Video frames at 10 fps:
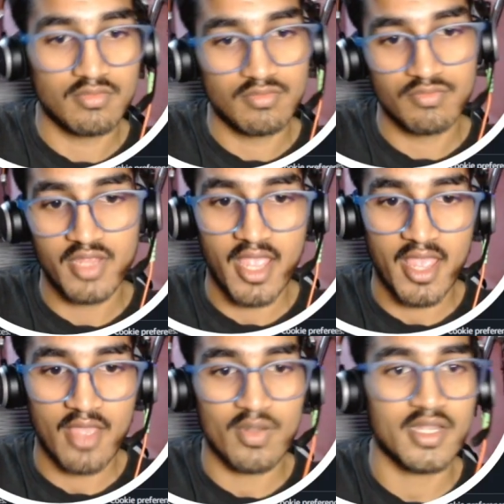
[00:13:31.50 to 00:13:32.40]
we
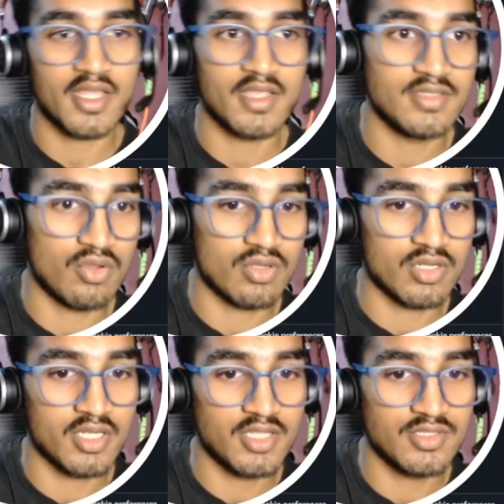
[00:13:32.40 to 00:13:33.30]
have attached the
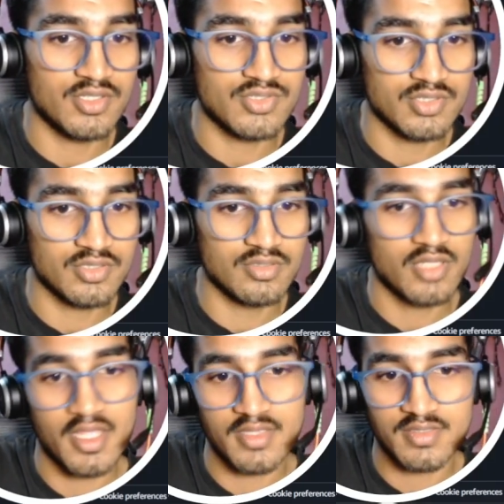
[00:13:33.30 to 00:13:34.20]
organization
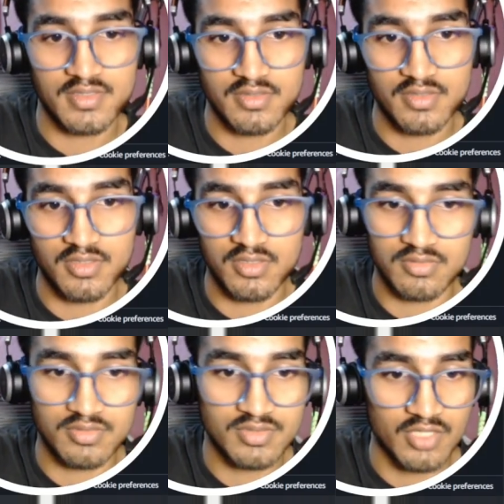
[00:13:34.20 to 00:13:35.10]
as
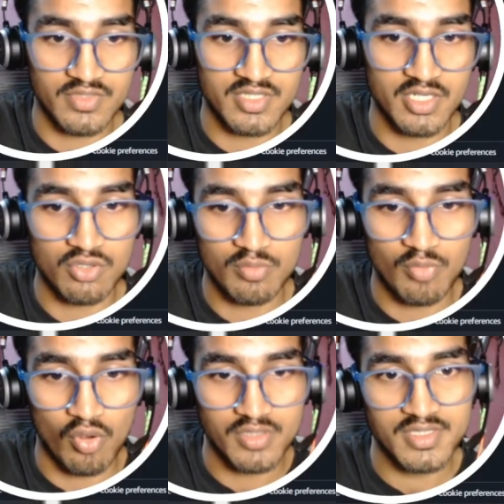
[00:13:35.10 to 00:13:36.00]
service control
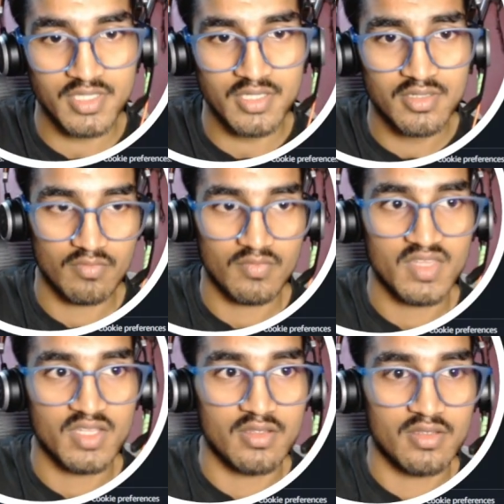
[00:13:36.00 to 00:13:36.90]
policy.
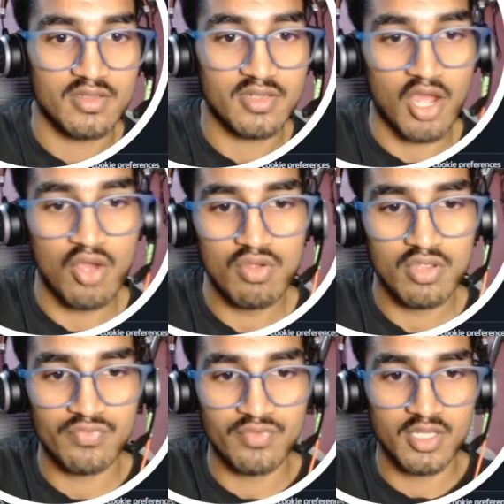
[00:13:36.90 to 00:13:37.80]
Now
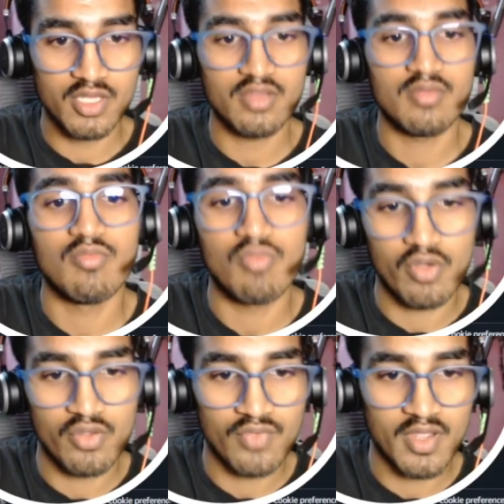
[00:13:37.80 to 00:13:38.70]
if we
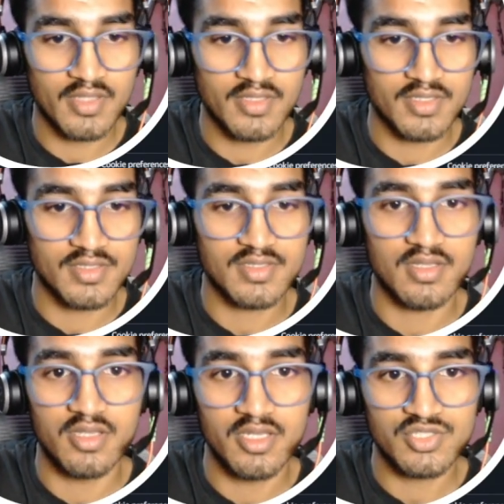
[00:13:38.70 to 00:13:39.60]
modify this
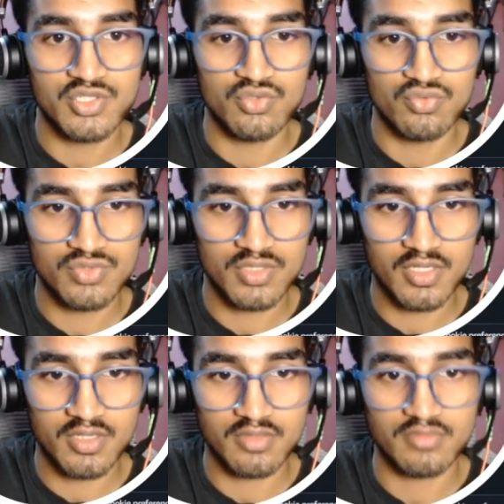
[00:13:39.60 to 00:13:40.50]
list
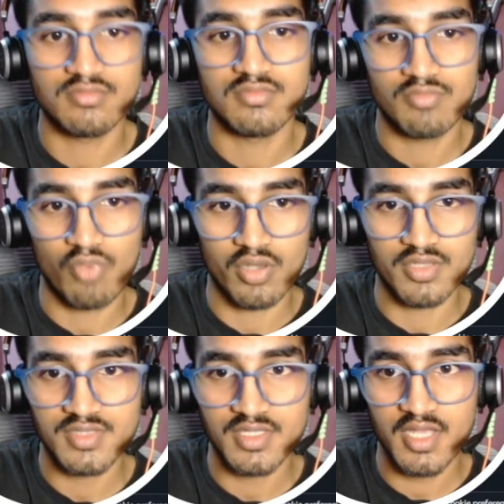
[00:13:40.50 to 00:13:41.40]
user
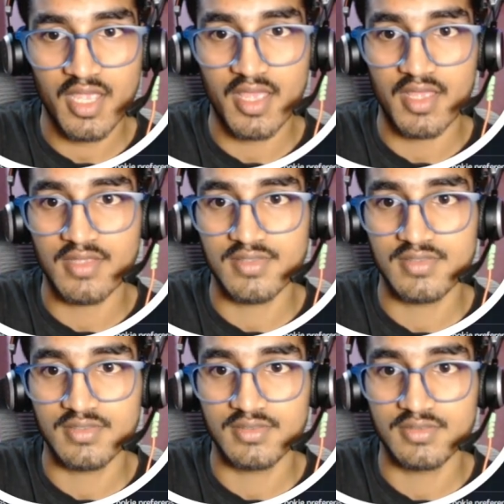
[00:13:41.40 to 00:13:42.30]
policy as
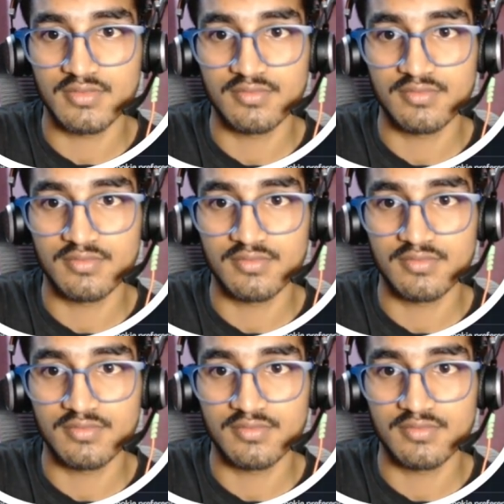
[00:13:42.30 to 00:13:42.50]
to